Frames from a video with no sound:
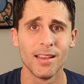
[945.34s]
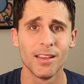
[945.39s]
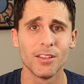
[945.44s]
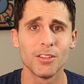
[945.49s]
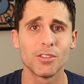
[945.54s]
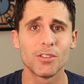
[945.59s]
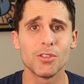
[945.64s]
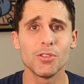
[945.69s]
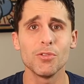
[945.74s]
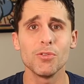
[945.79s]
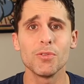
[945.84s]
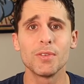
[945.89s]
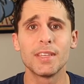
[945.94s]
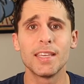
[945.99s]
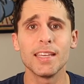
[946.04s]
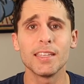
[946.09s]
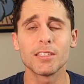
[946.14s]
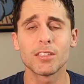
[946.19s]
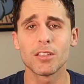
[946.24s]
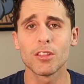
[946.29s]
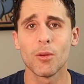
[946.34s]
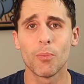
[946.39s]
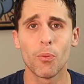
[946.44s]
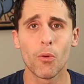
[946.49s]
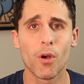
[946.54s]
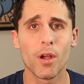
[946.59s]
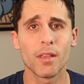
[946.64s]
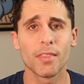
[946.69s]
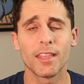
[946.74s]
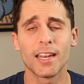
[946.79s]
to get to the
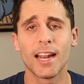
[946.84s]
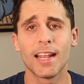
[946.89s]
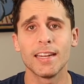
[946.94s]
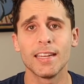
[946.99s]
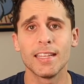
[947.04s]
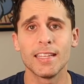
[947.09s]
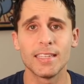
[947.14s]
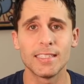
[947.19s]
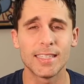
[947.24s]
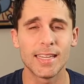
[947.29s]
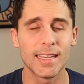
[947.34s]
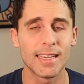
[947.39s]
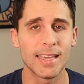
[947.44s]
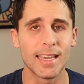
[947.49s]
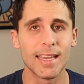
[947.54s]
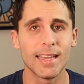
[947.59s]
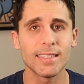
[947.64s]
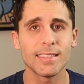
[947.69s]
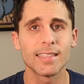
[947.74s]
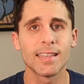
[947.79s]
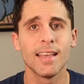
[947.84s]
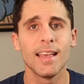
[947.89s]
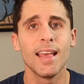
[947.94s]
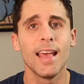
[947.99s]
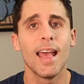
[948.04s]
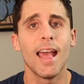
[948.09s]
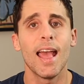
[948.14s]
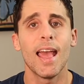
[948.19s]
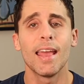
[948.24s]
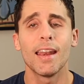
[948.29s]
point that I needed to get.
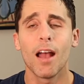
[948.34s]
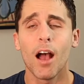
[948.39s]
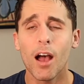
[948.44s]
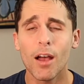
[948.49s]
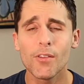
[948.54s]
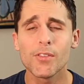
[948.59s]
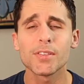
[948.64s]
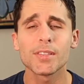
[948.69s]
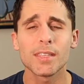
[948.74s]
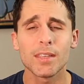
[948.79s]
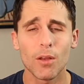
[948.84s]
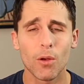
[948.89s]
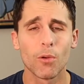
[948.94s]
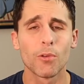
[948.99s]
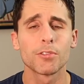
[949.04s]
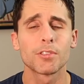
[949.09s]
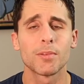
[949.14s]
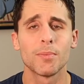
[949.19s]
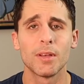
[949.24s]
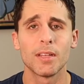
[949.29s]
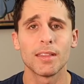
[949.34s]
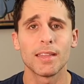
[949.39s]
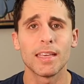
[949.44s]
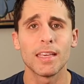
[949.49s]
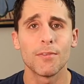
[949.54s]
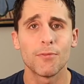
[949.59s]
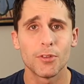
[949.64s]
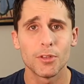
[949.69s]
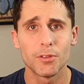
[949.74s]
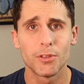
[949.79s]
And obviously, ultimately,
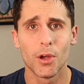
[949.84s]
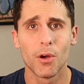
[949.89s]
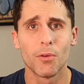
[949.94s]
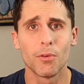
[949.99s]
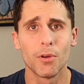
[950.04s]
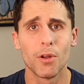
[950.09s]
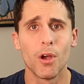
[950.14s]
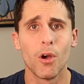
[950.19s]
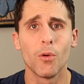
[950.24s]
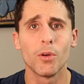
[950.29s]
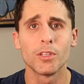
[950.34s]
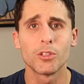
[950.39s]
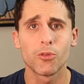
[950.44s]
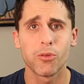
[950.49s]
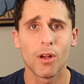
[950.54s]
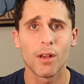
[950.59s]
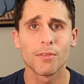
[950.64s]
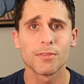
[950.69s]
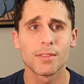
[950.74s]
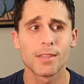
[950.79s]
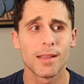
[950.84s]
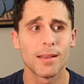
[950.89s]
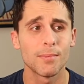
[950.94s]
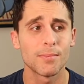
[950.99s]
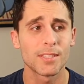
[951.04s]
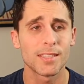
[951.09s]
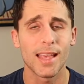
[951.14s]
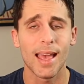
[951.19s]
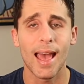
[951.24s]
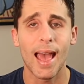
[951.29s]
if you don't know, in 12
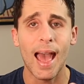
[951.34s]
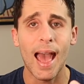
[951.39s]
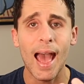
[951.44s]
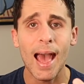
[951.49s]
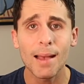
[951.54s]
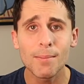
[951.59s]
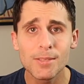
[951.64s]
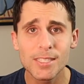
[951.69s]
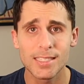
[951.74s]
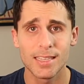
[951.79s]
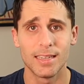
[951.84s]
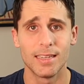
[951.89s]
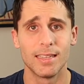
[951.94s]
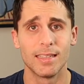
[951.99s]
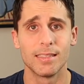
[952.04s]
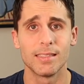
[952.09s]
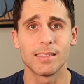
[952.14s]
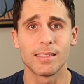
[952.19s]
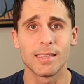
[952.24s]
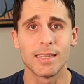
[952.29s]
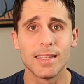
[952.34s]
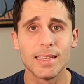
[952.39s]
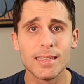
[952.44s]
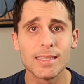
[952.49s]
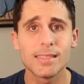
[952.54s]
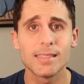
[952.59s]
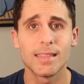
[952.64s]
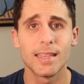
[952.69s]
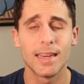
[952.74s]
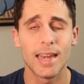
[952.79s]
steps, abstinence
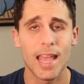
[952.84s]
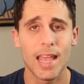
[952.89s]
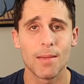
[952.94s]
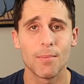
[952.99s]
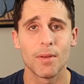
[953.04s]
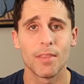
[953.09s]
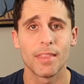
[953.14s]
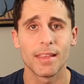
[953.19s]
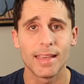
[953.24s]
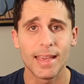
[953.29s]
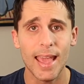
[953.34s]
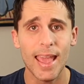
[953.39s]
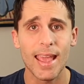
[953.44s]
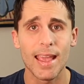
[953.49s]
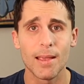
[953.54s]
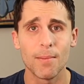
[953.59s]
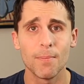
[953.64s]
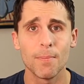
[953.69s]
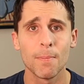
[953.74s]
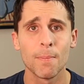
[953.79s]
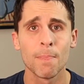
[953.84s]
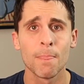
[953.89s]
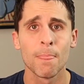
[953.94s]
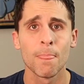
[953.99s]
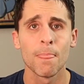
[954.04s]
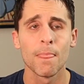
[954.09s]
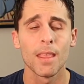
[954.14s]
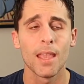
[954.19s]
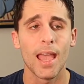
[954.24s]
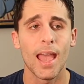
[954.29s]
is the name of the game.
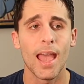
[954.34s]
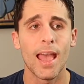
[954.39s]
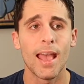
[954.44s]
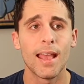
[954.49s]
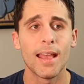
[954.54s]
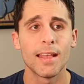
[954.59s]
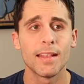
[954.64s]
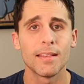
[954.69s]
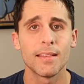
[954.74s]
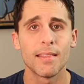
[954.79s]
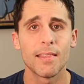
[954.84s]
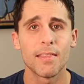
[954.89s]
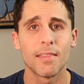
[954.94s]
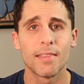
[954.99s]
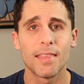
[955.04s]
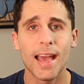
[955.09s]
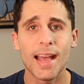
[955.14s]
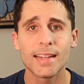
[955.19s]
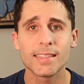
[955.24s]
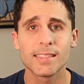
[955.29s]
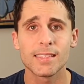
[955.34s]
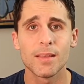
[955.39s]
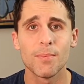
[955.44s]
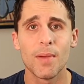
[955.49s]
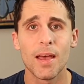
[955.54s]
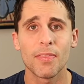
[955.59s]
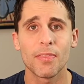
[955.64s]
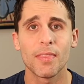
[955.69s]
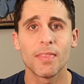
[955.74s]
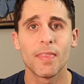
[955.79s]
And that's the
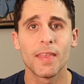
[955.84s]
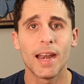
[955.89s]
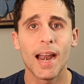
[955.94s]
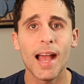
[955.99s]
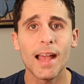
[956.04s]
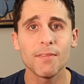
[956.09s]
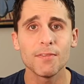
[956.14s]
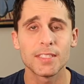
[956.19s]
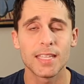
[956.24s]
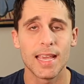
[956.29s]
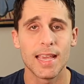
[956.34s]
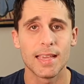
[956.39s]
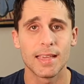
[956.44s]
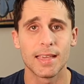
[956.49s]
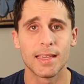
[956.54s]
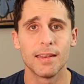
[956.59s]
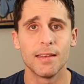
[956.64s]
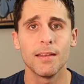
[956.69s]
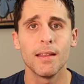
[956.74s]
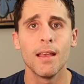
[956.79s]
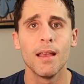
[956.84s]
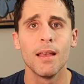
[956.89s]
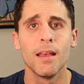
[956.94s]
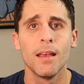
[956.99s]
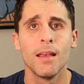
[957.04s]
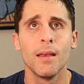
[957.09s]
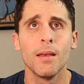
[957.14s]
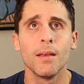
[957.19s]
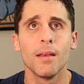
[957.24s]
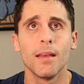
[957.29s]
method that I've taken,
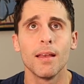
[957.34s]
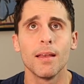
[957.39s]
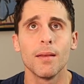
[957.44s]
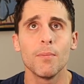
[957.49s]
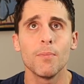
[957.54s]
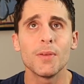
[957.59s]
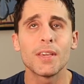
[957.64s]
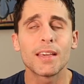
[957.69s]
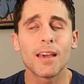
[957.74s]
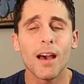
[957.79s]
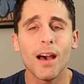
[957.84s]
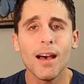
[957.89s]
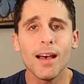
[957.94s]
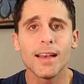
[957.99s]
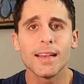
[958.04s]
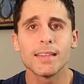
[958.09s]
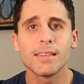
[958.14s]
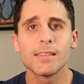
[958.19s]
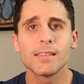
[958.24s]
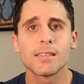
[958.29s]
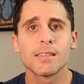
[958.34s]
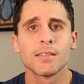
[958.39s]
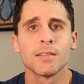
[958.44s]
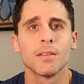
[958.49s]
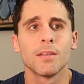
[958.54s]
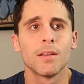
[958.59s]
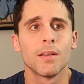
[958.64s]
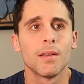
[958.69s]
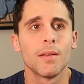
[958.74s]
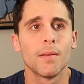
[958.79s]
because
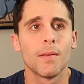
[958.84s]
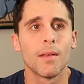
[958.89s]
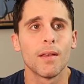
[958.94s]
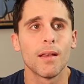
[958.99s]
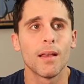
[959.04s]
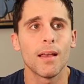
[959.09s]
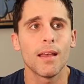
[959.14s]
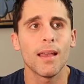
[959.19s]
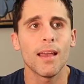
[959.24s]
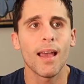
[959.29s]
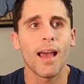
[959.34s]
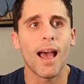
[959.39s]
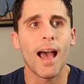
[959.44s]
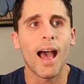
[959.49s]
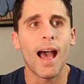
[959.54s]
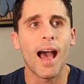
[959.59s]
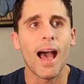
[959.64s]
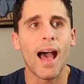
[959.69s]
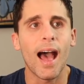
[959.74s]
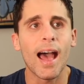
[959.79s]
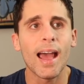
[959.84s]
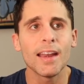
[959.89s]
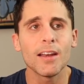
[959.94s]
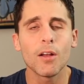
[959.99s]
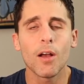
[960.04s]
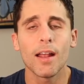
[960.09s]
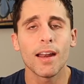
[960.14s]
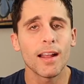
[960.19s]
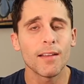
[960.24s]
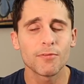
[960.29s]
I
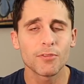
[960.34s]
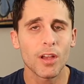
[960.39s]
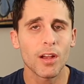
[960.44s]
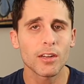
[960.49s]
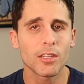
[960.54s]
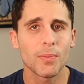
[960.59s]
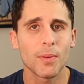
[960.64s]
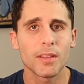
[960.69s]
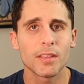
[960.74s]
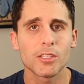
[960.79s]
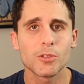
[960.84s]
don't, and I've talked about this